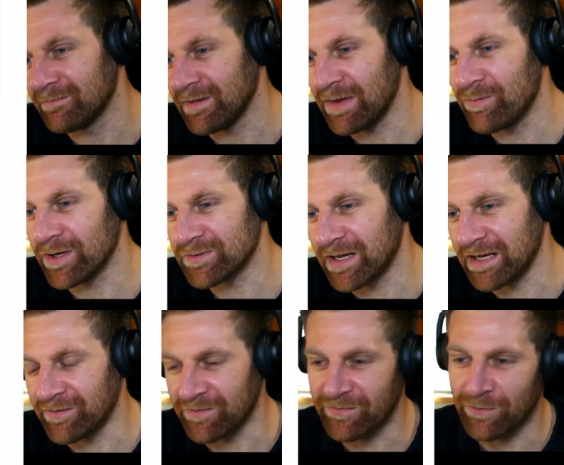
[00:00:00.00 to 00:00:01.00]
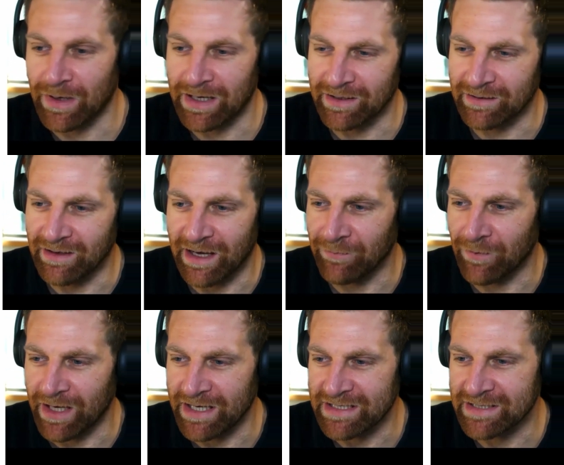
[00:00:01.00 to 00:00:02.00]
EBOS relevant for one and
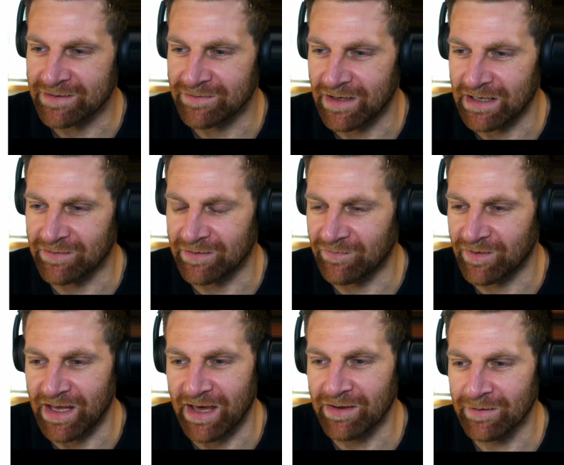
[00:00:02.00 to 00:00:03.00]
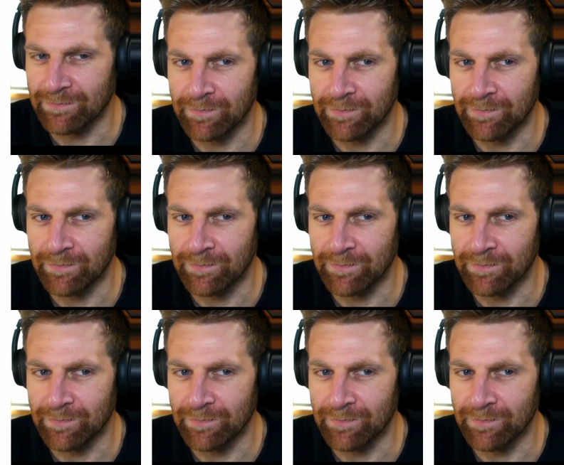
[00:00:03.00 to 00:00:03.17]
unWISE relevant for the other?